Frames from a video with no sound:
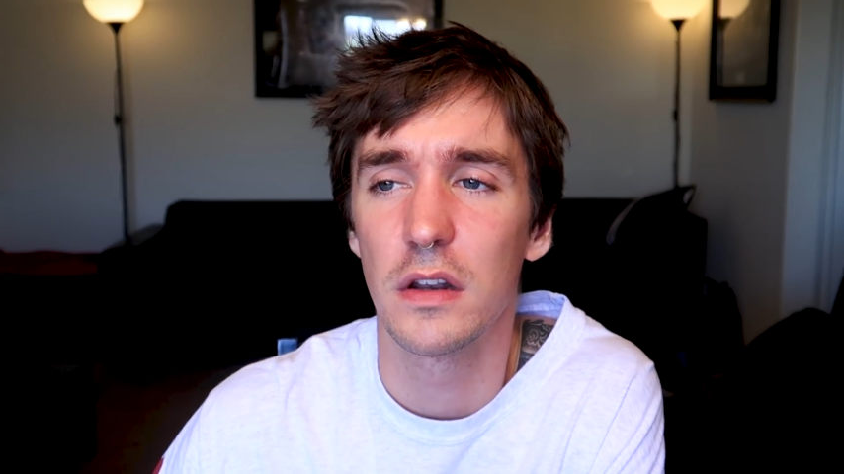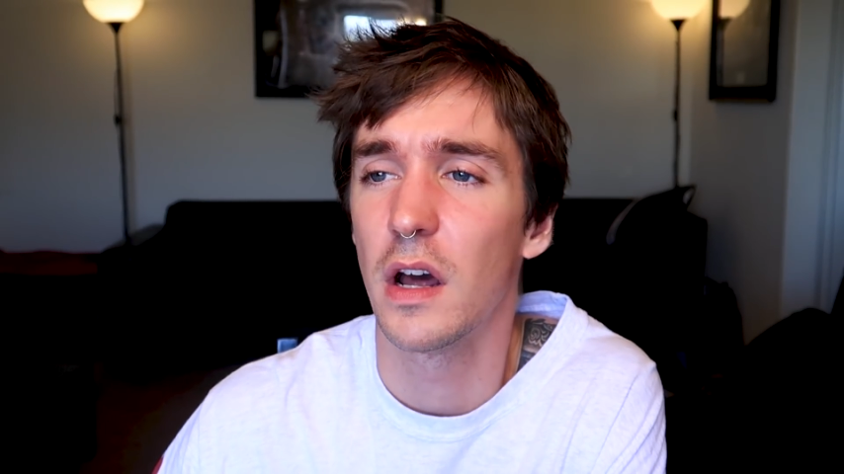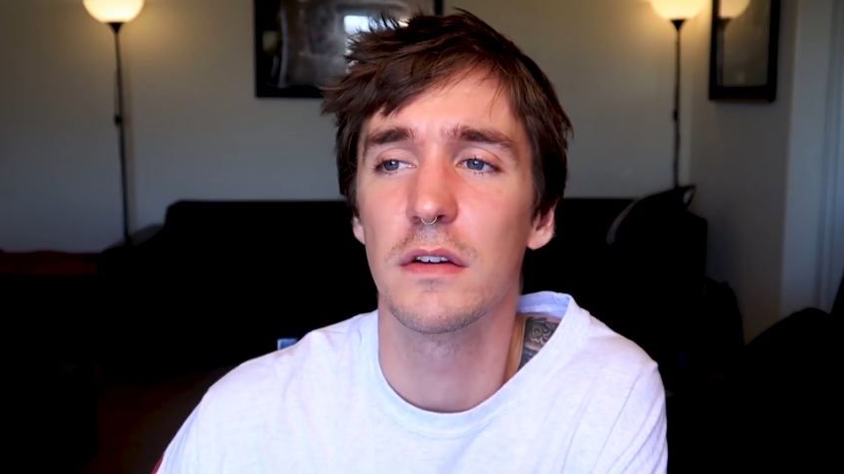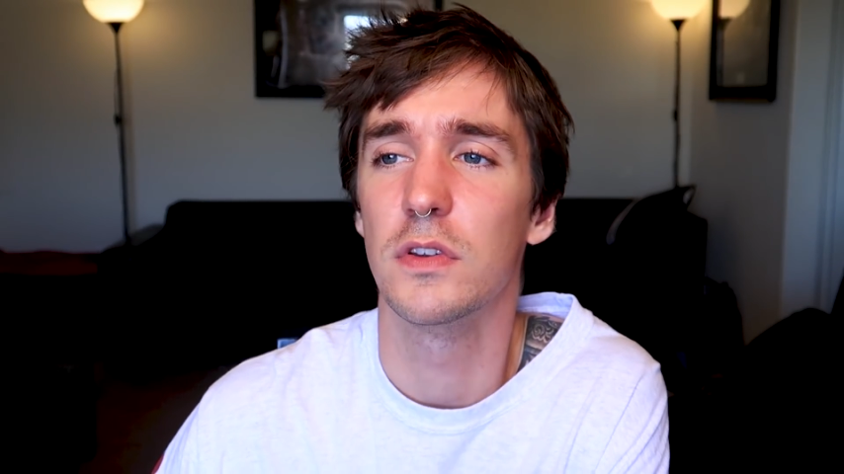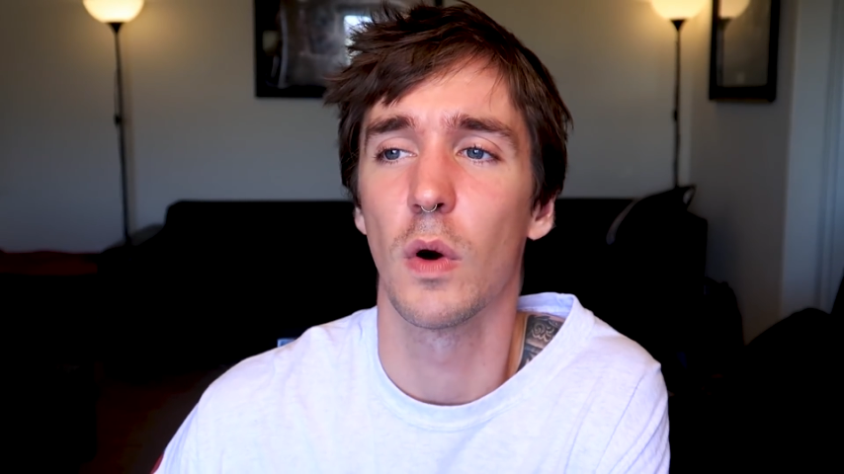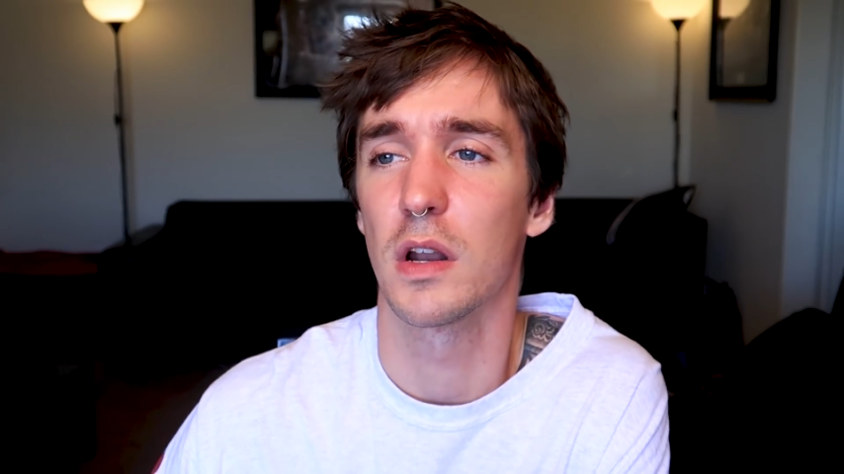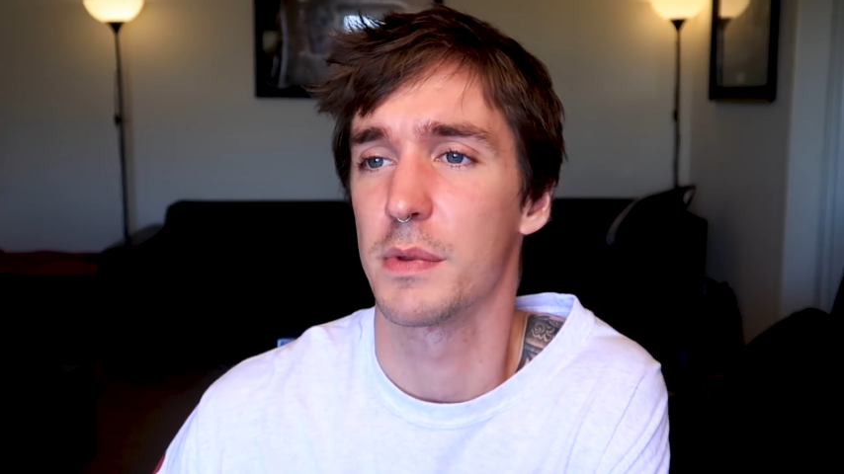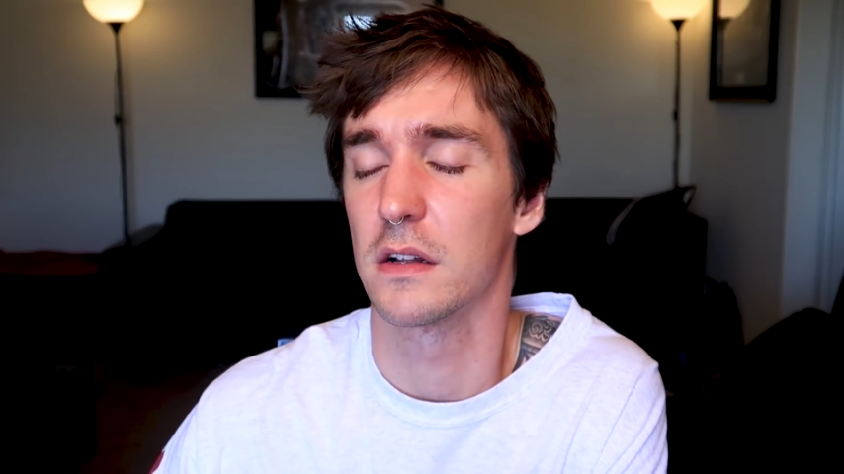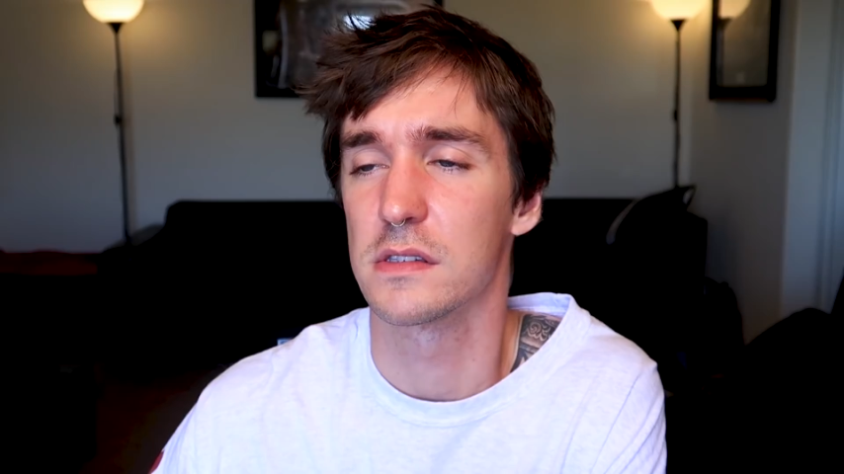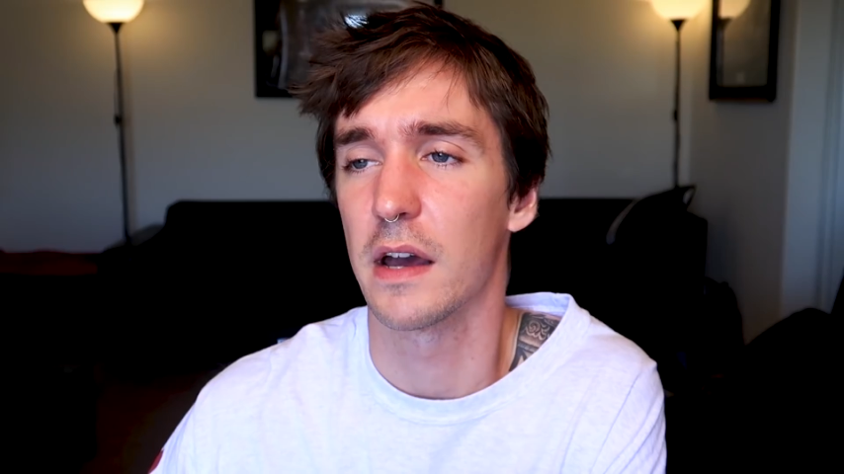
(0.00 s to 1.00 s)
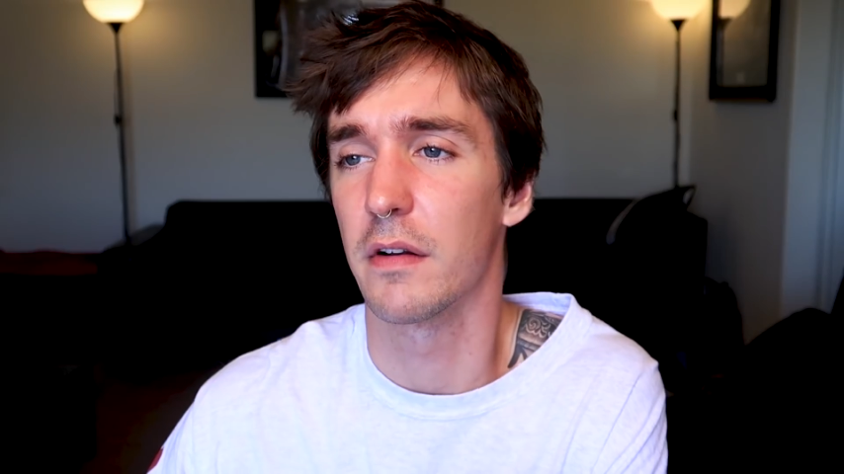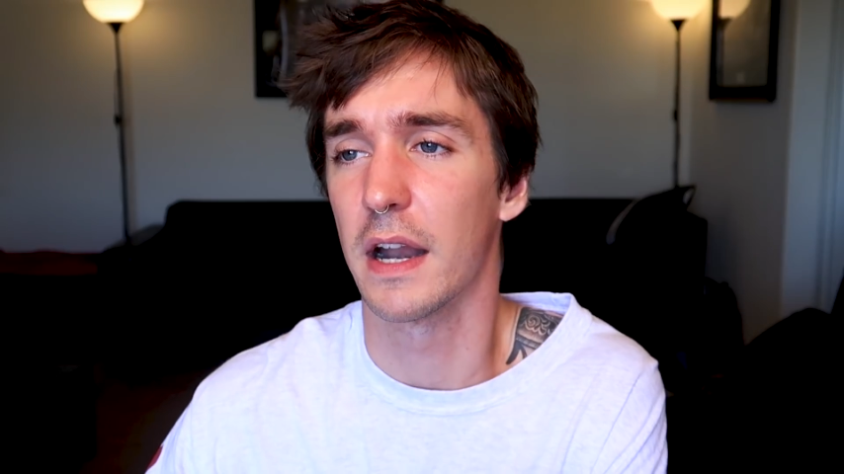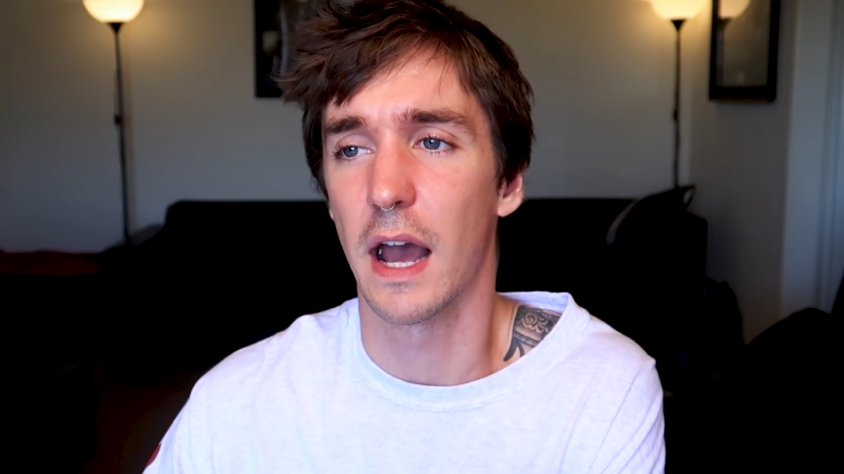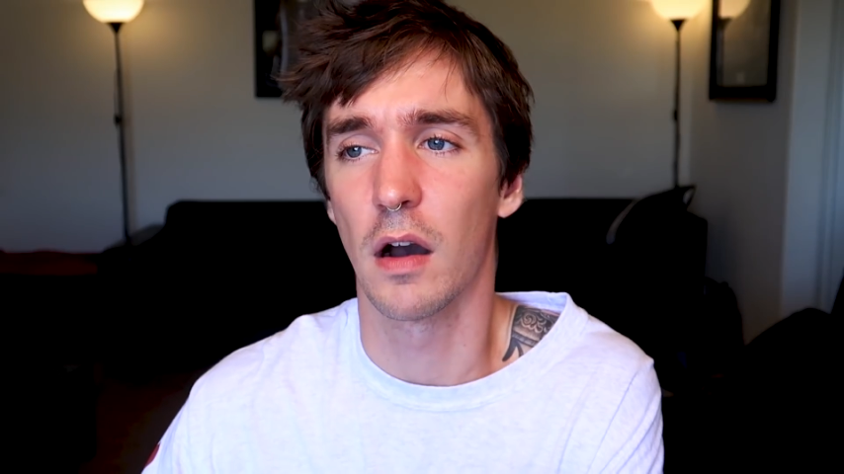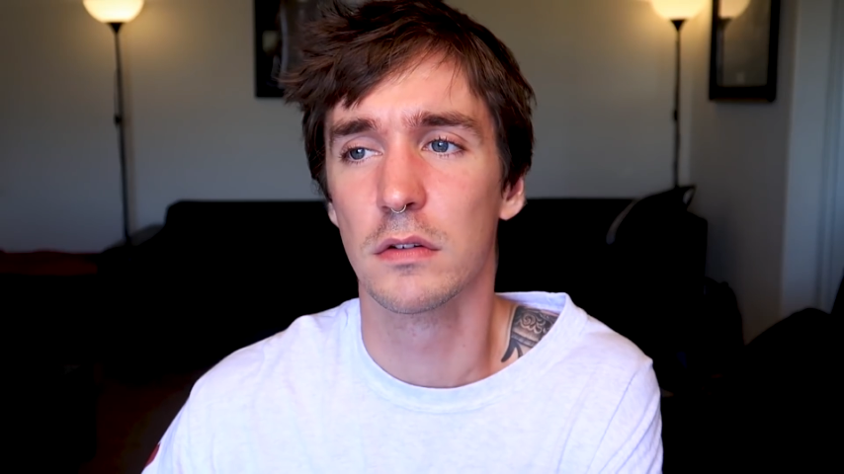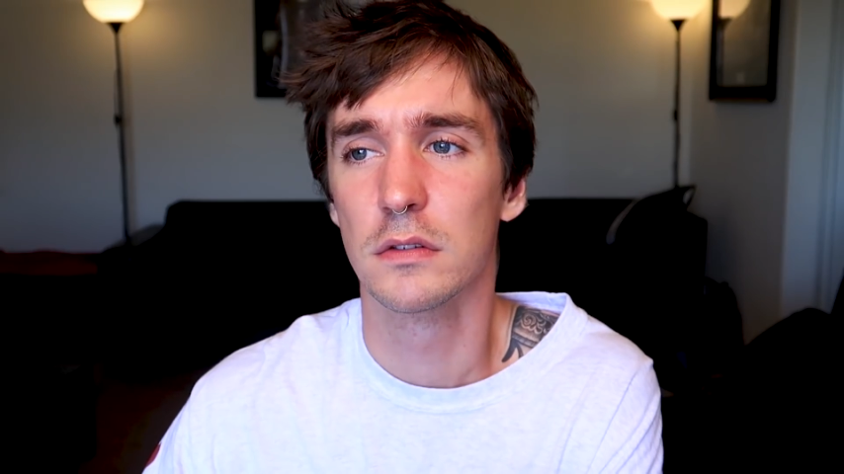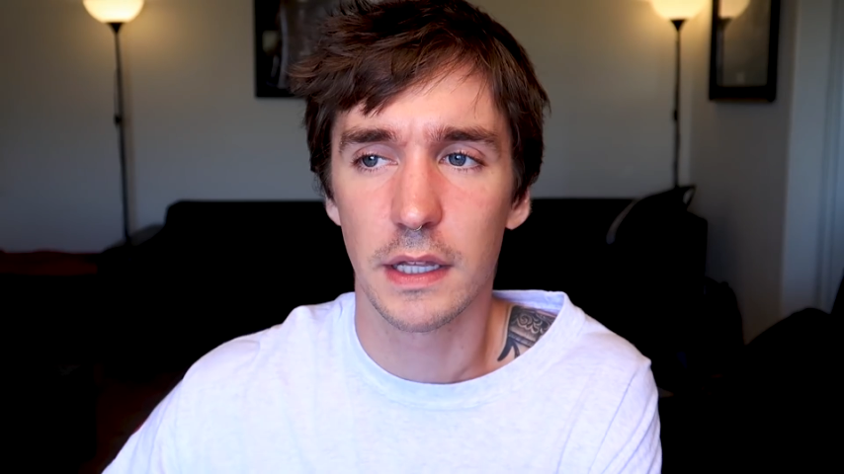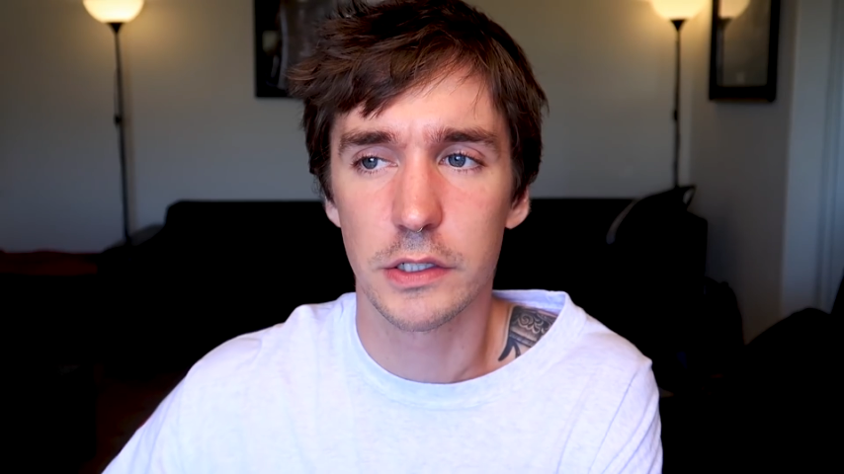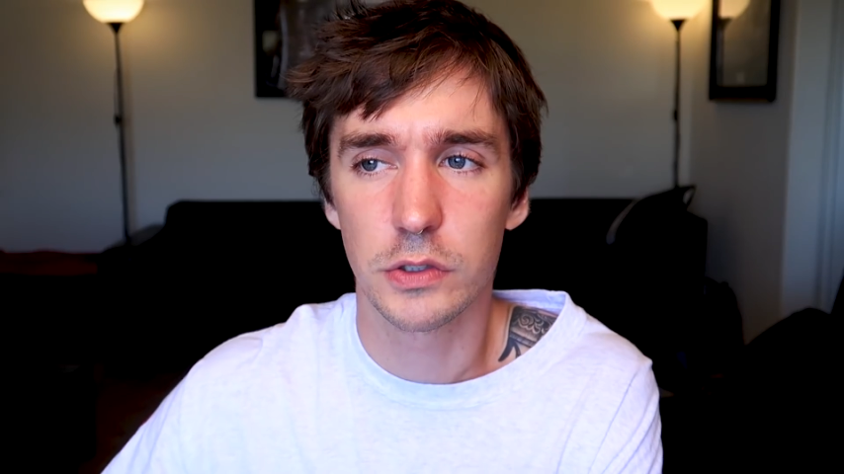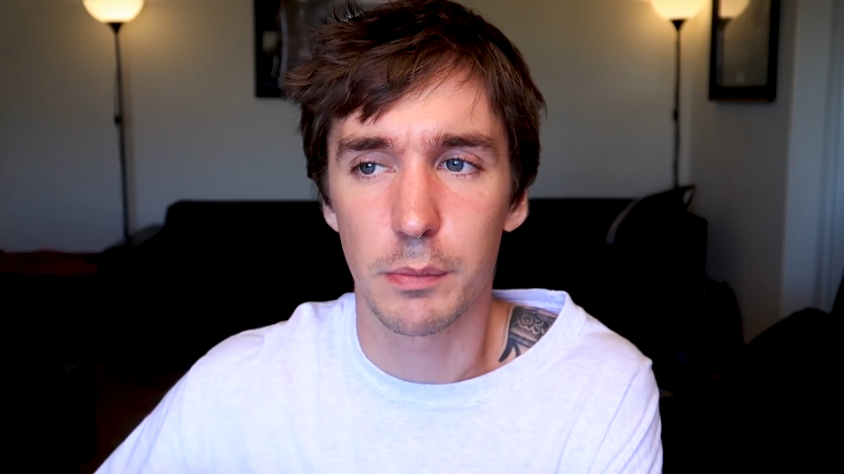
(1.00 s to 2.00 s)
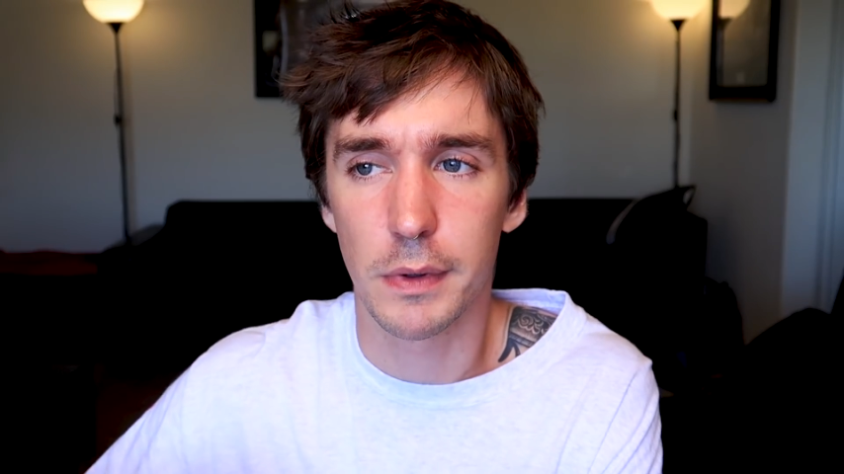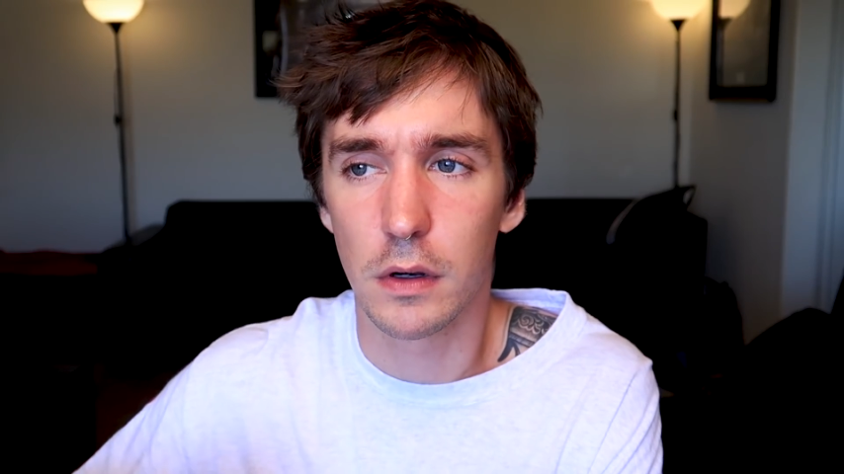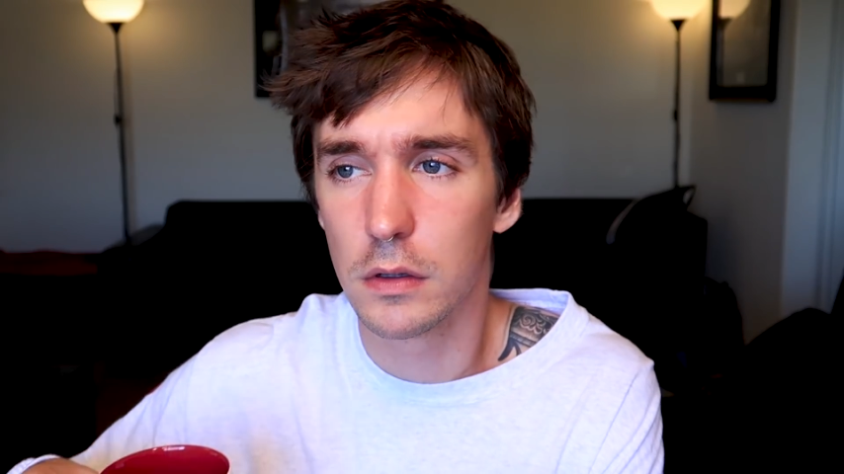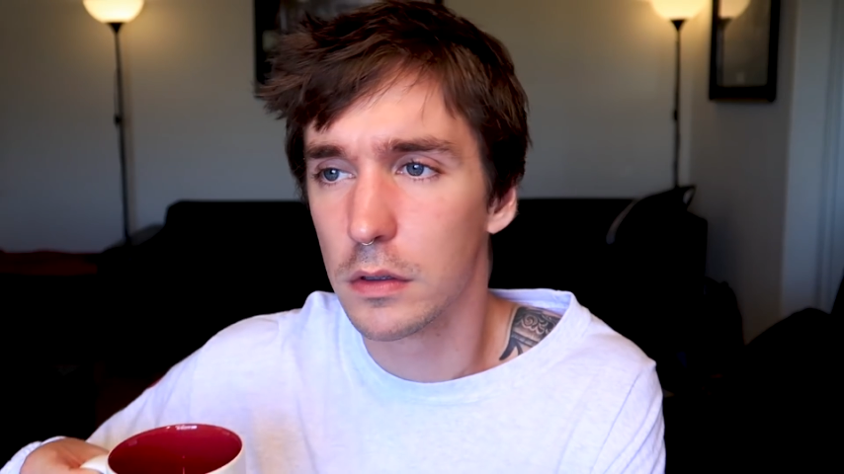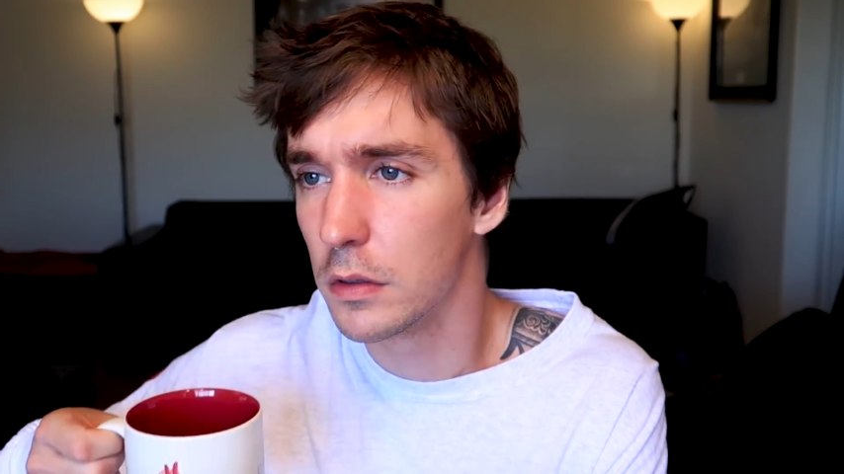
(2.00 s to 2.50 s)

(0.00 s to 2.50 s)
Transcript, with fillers: none of you want to be outside right now. Get a treadmill.